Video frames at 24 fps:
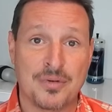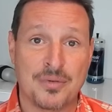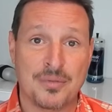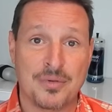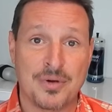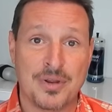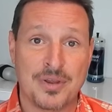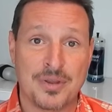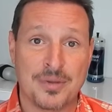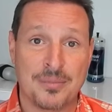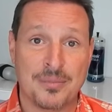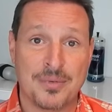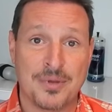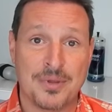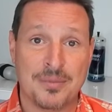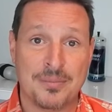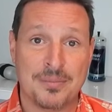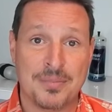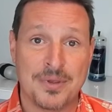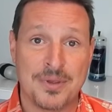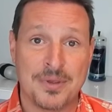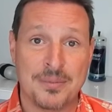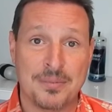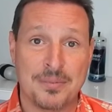going to
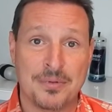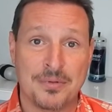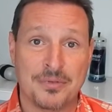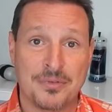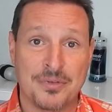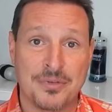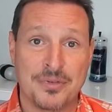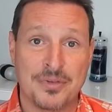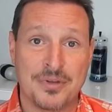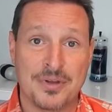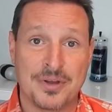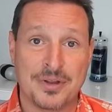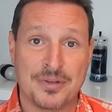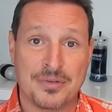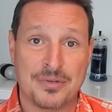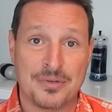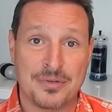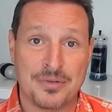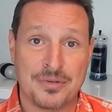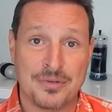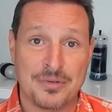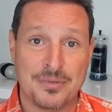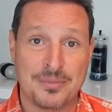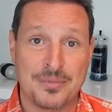recommend people to Dr.
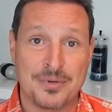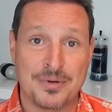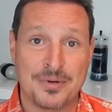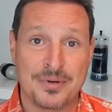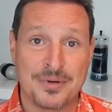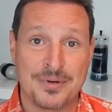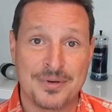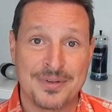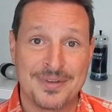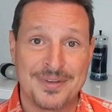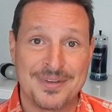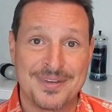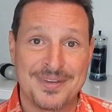Huebner.